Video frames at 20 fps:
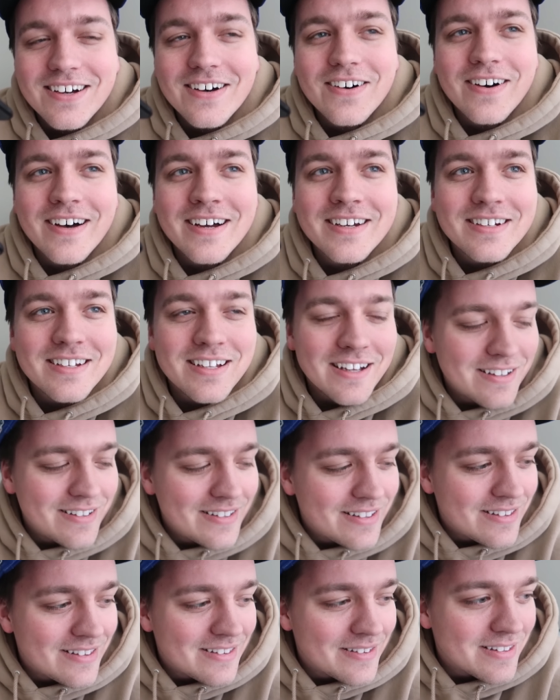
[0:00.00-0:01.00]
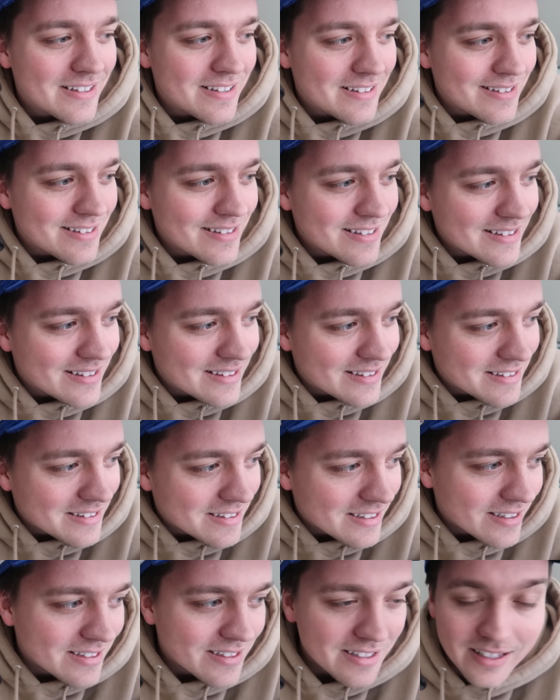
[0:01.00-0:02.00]
like that. I thought was going on.
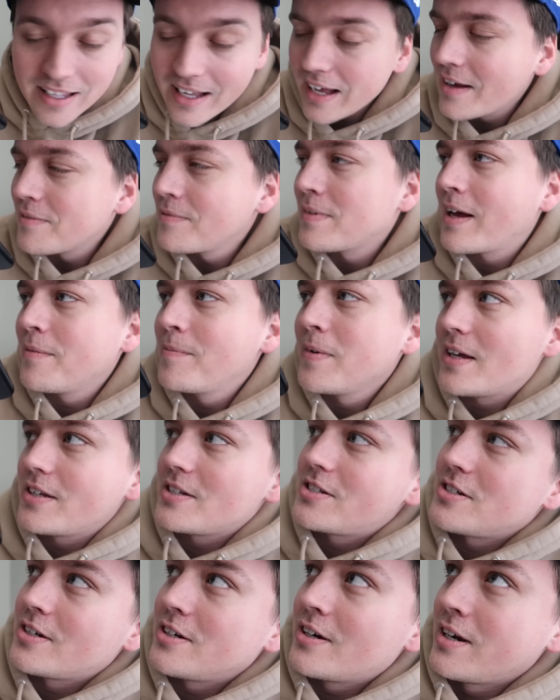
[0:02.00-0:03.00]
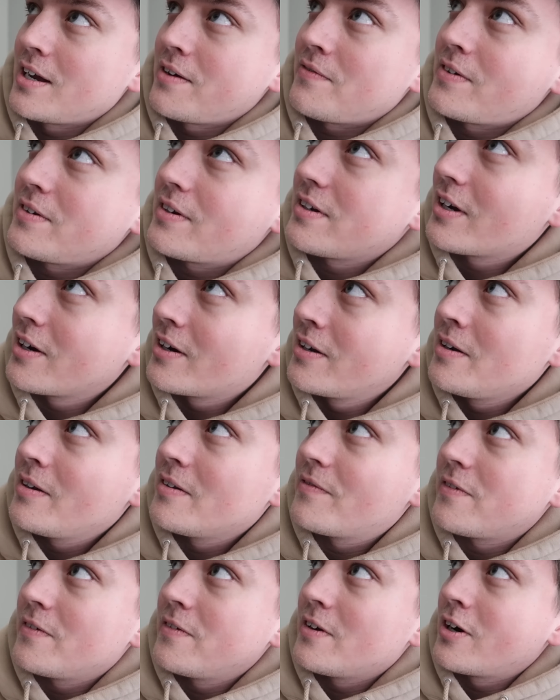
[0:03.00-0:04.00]
I don't know. I'm not sure. I haven't
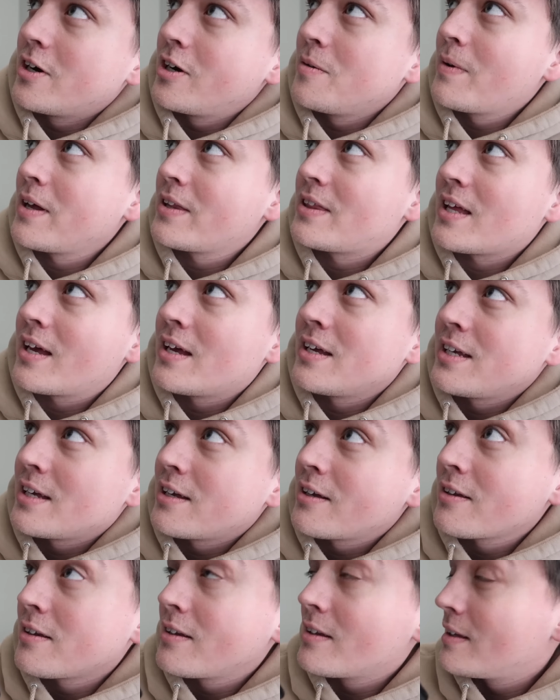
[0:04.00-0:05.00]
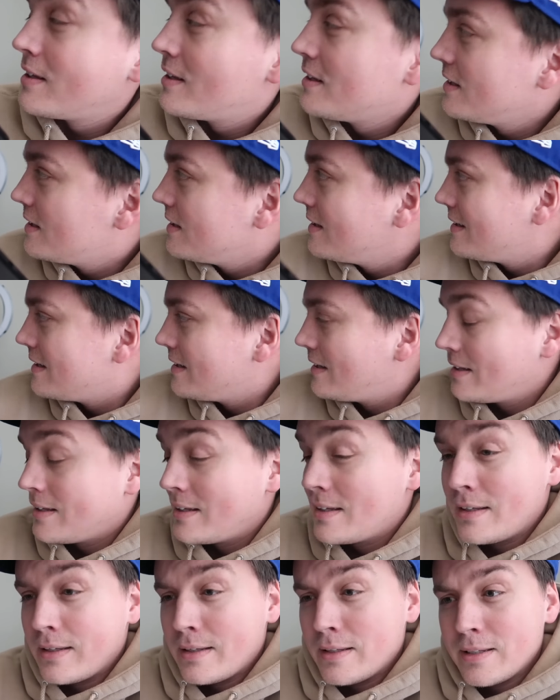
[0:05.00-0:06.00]
heard about that yet.
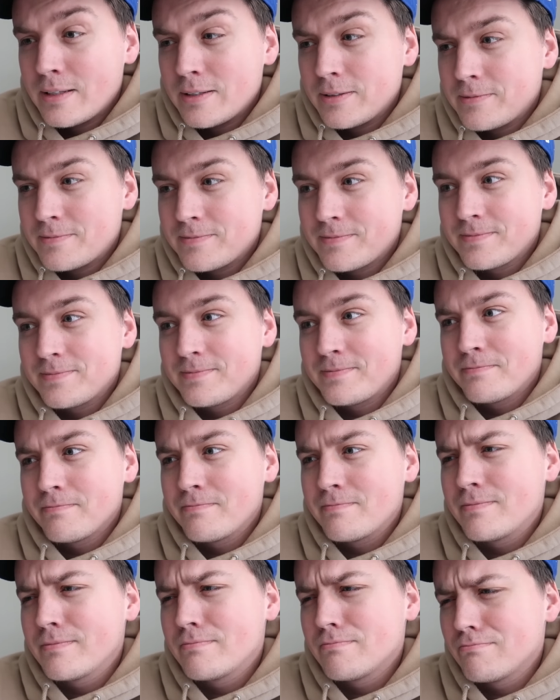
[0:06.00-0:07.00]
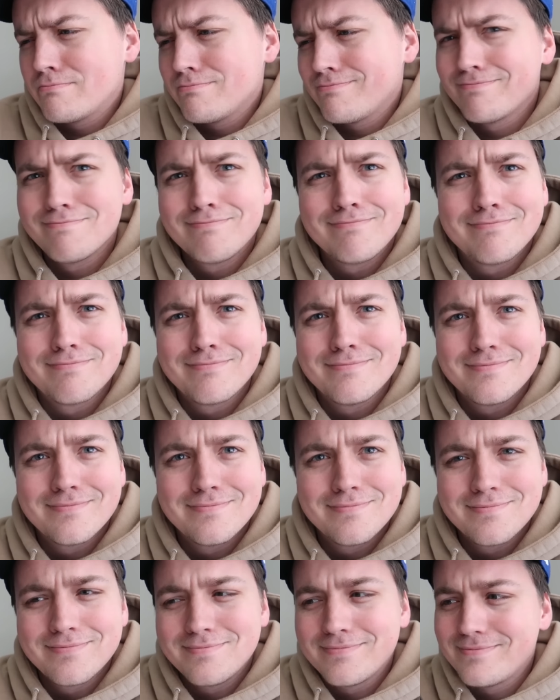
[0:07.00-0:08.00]
Yeah, it's something to do with,
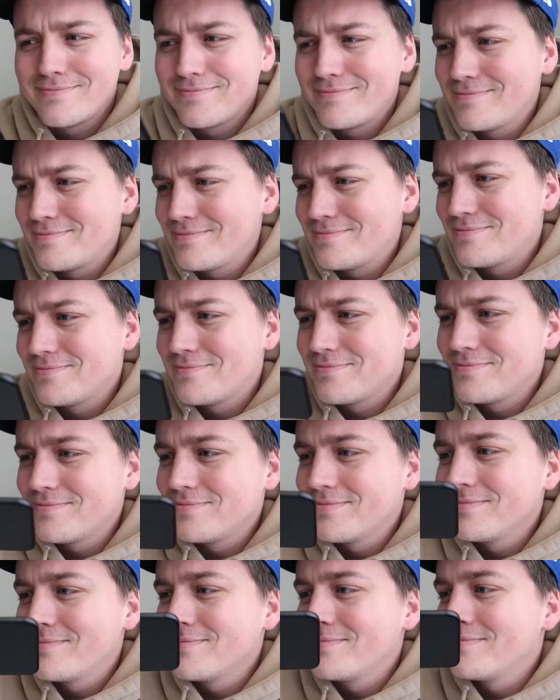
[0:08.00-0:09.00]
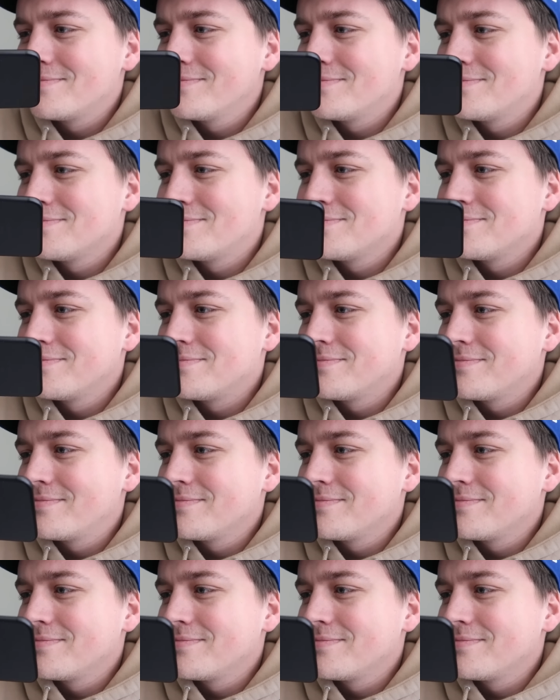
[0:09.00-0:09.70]
you know, how Trump is